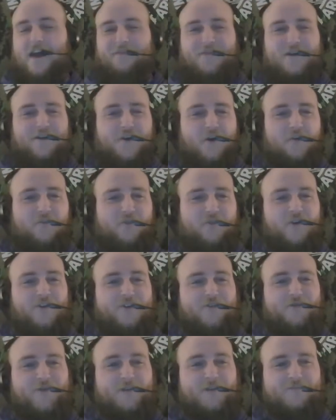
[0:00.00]
think overall
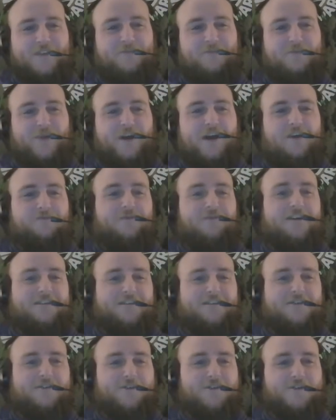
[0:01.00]
the 12-team playoff
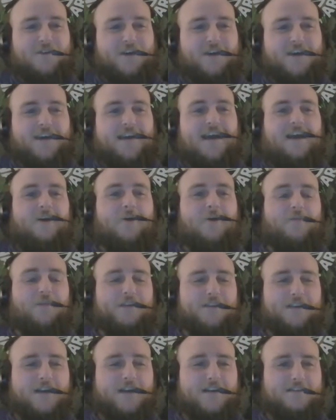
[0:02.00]
is a good thing, and I hope
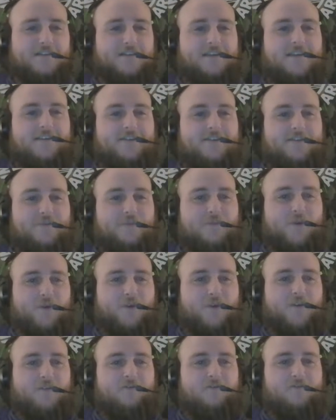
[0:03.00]
it does lead to
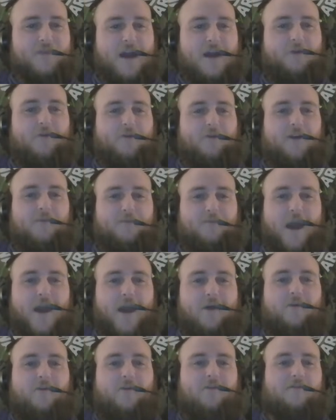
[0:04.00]
more power on
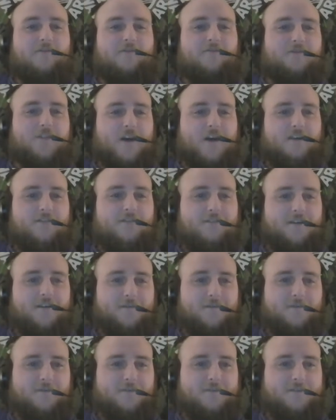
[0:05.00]
power
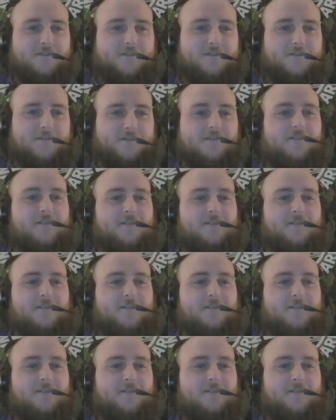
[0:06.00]
non-conference.